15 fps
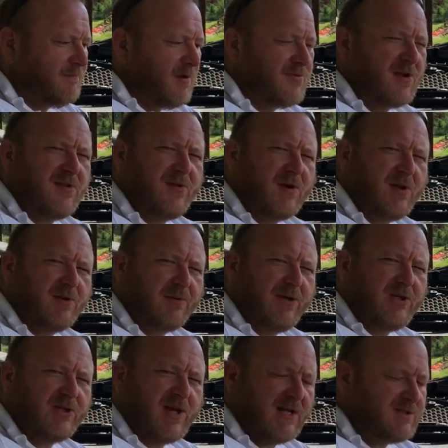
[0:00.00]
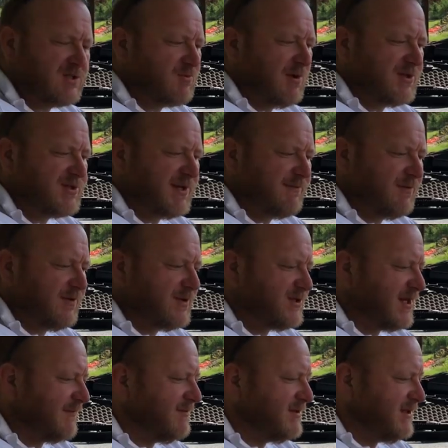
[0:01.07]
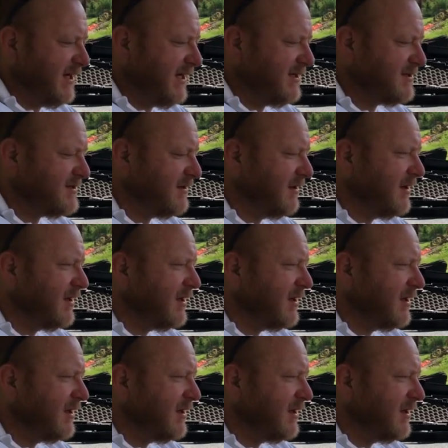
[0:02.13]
Both are 33 shots as well, several of the 17s.